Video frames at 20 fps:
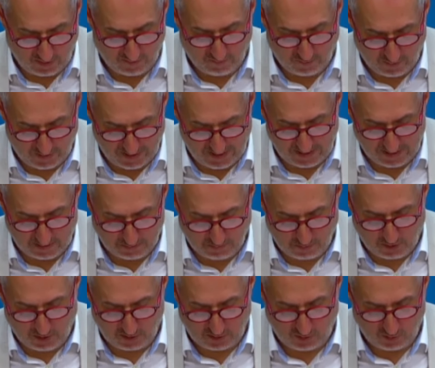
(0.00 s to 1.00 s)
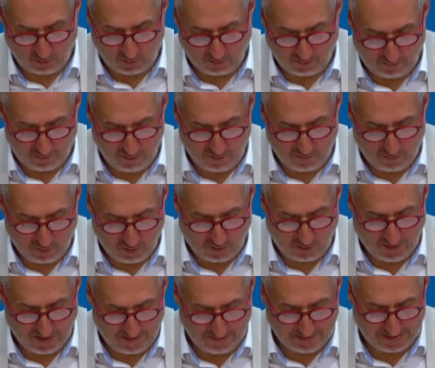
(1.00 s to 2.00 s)
For its part, the World Food
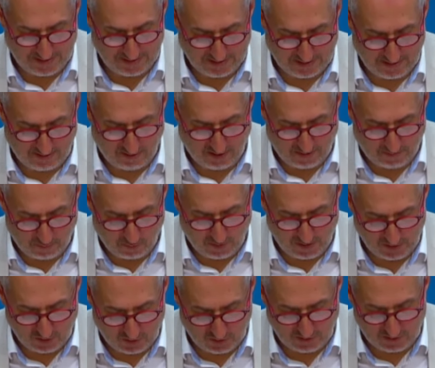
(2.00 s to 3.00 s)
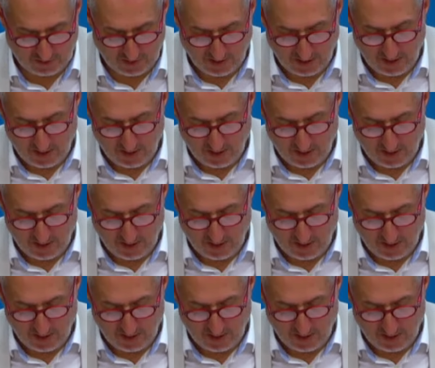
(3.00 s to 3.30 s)
Program says their operations